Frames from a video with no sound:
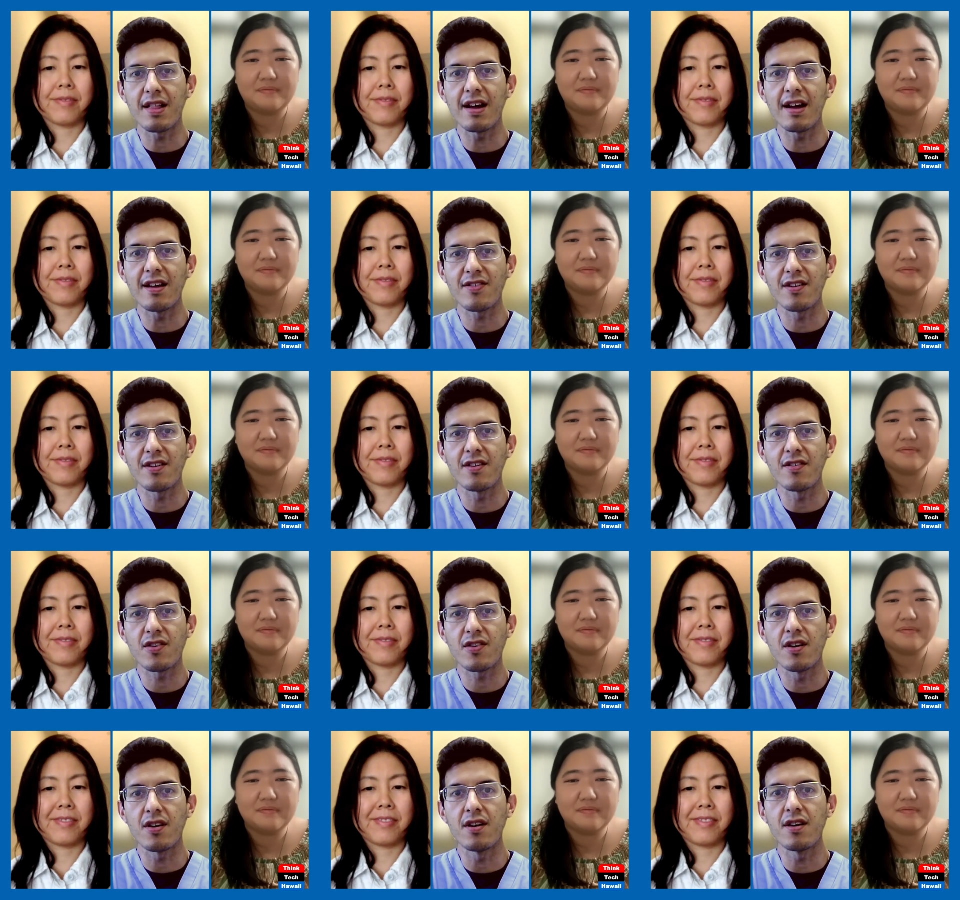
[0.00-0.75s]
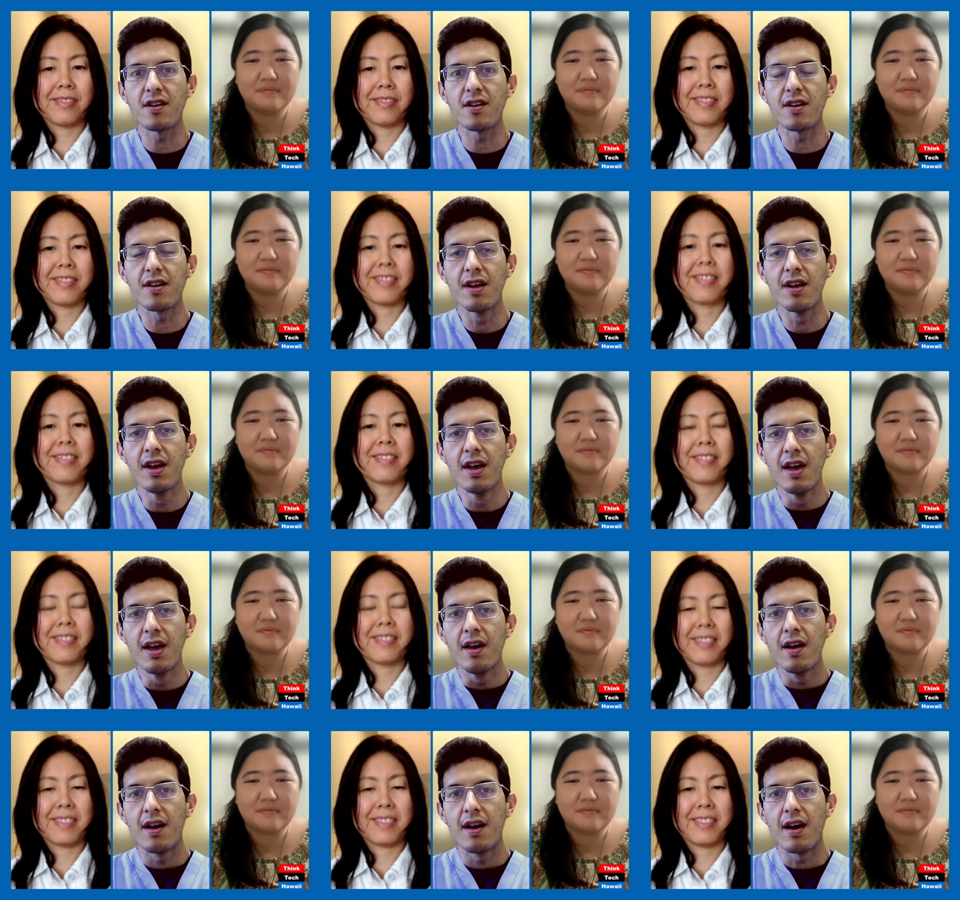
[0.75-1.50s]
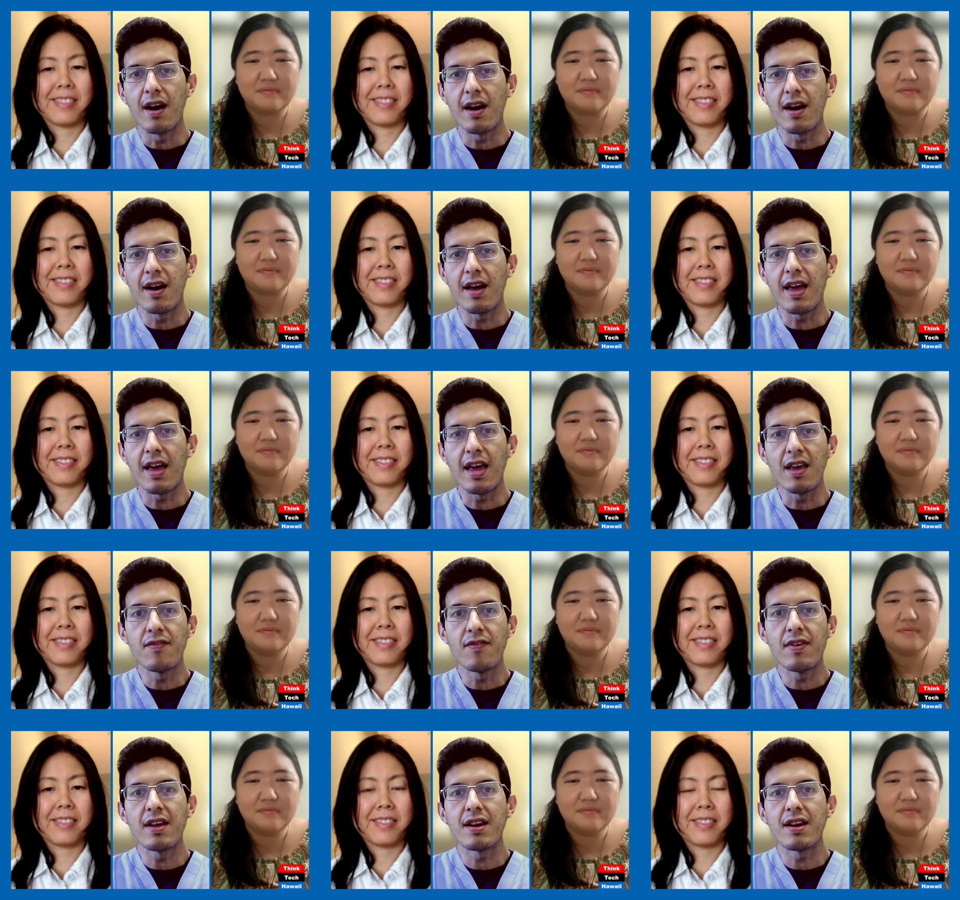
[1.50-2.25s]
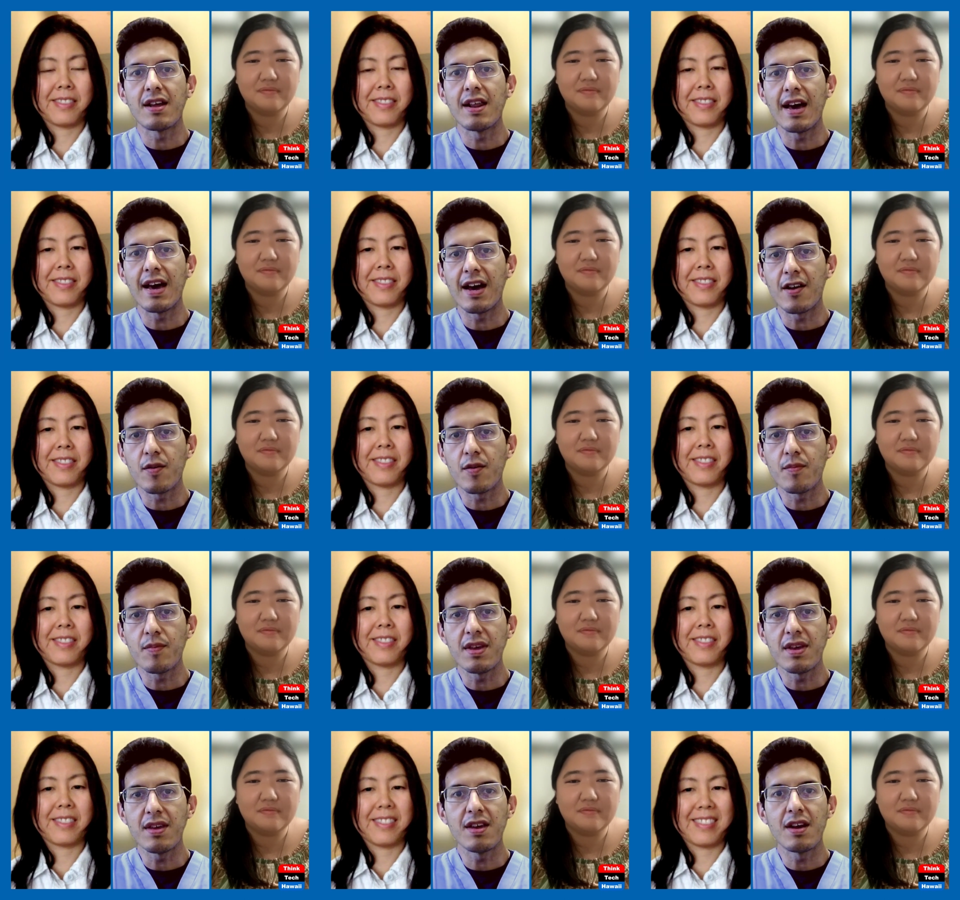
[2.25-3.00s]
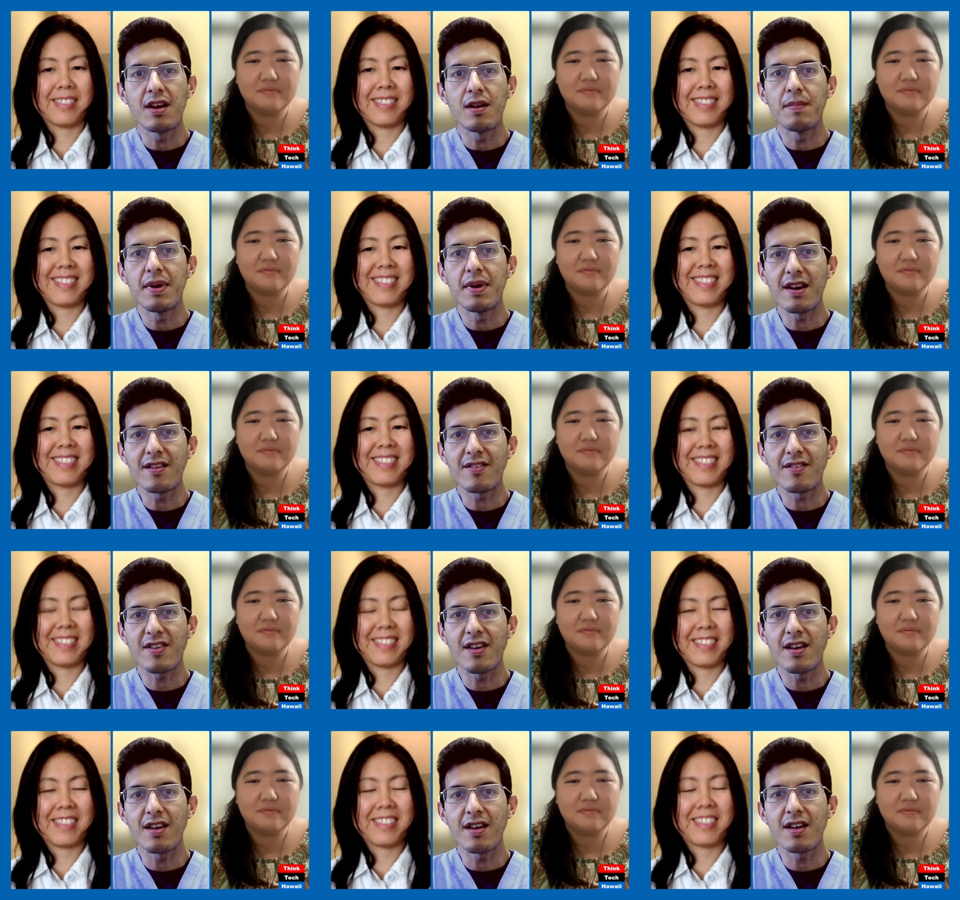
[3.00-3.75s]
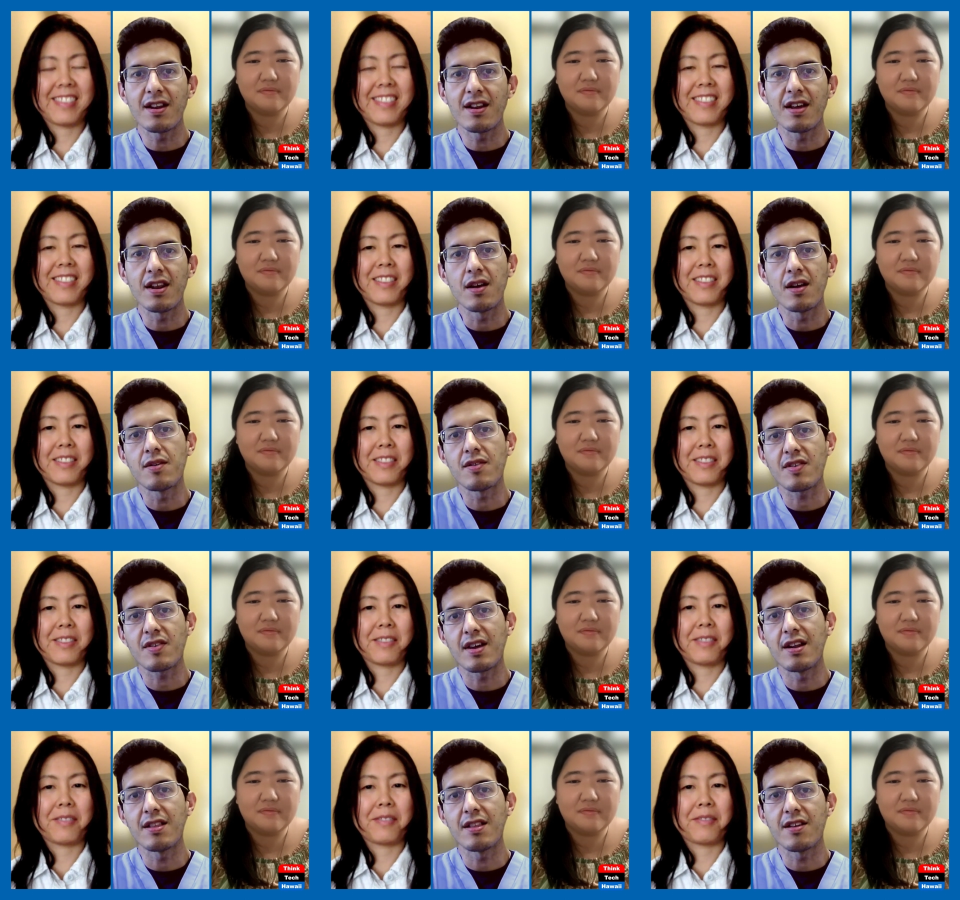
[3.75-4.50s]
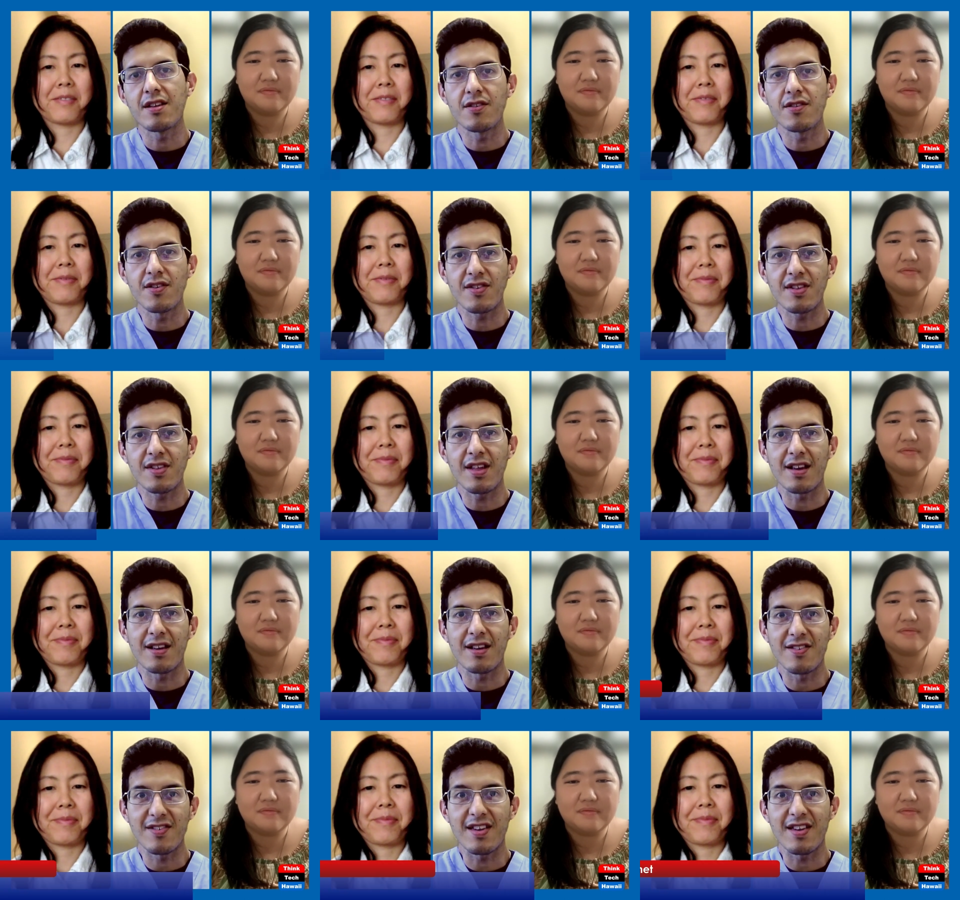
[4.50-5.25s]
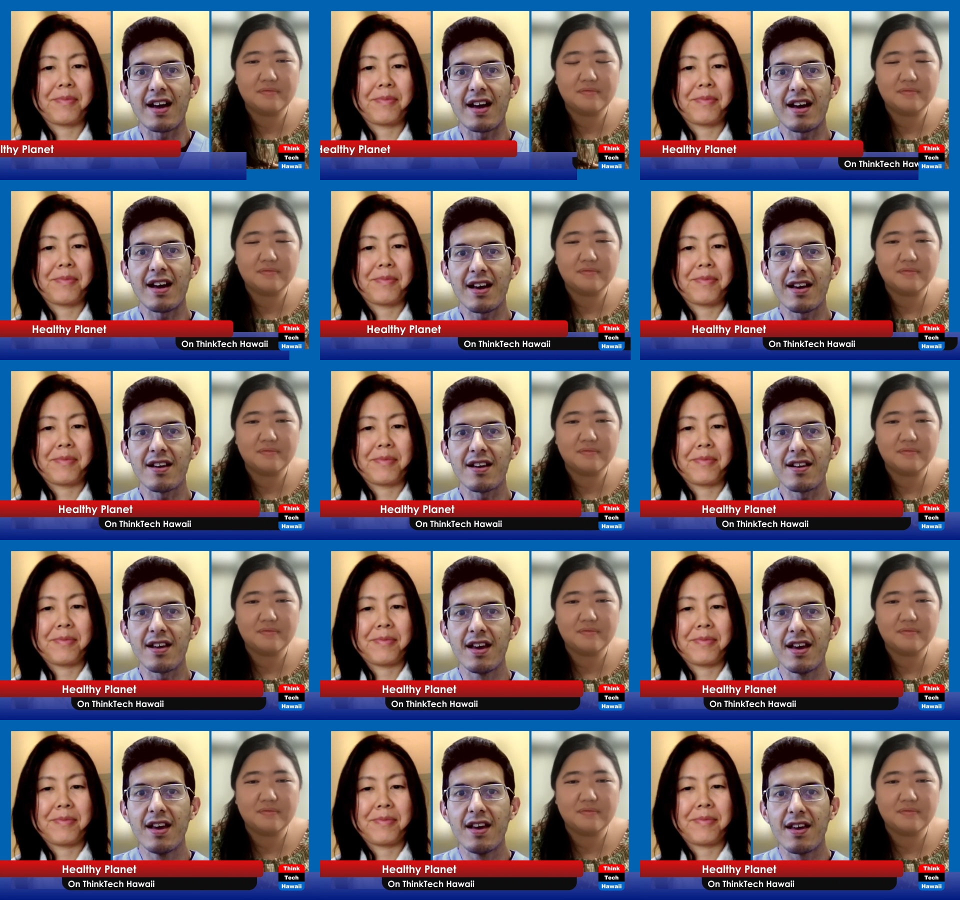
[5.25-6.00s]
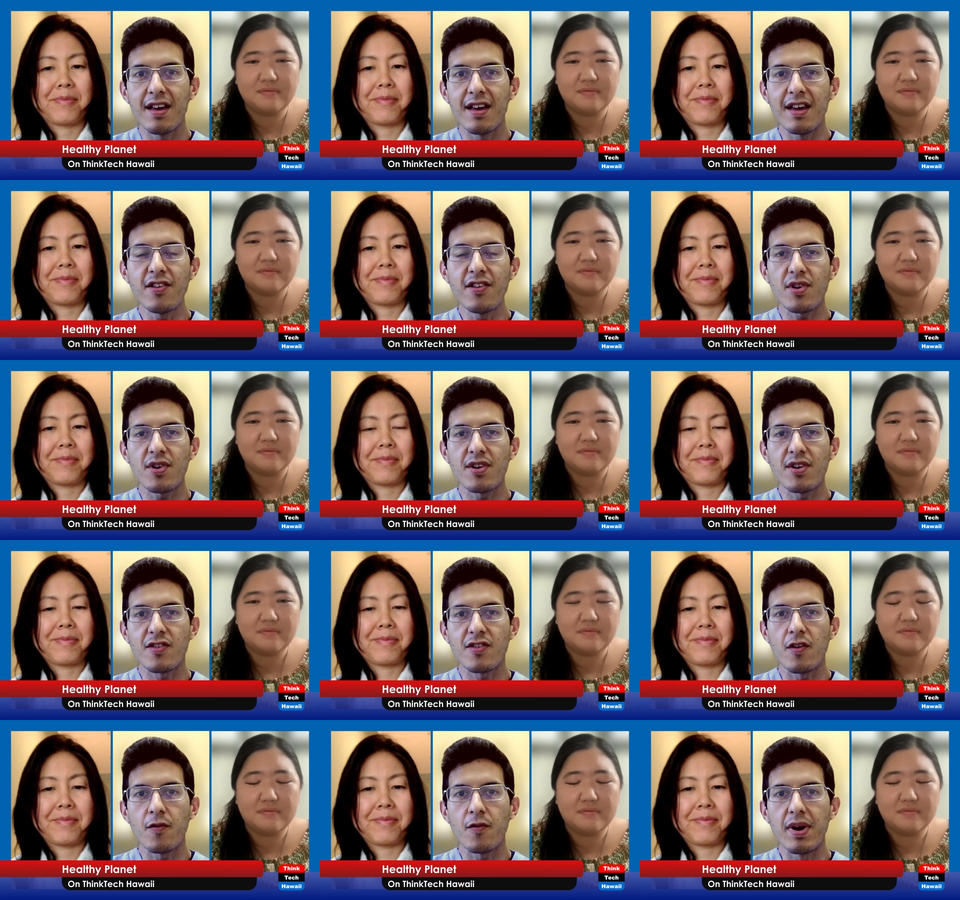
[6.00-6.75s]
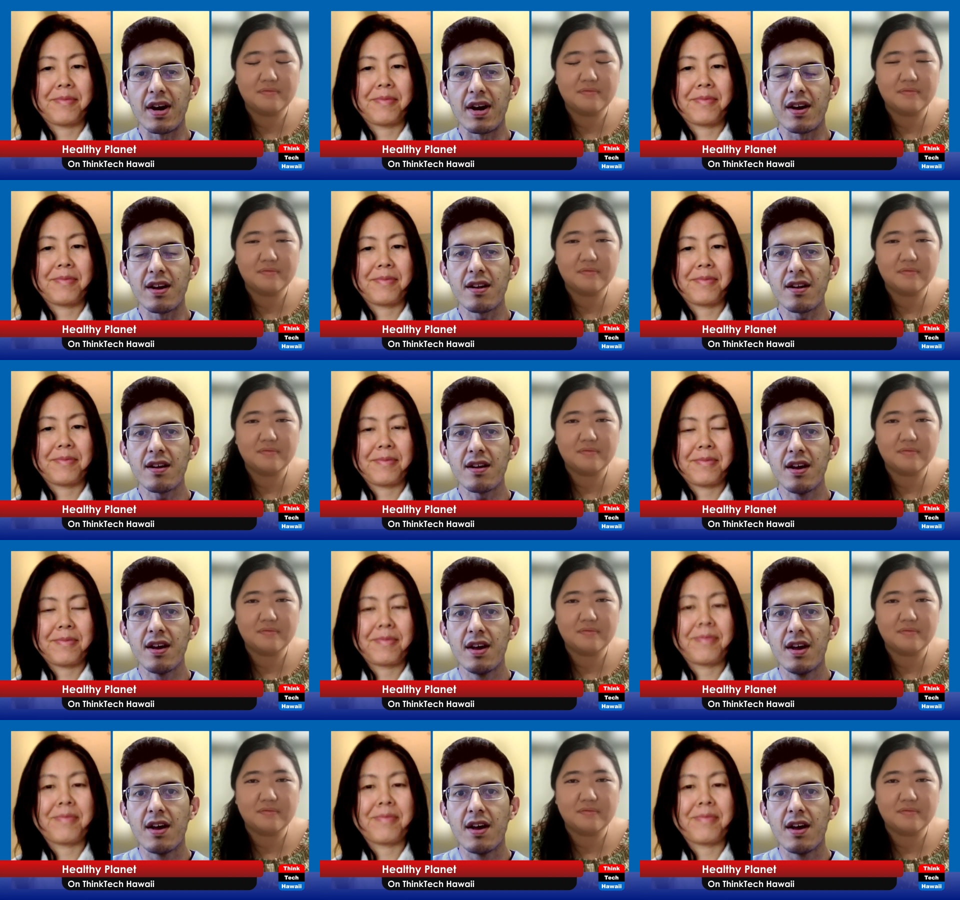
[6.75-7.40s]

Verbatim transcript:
Speaker 1: classes on uh, avian anatomy and medicine, and it was kind of just like a side interest of mine.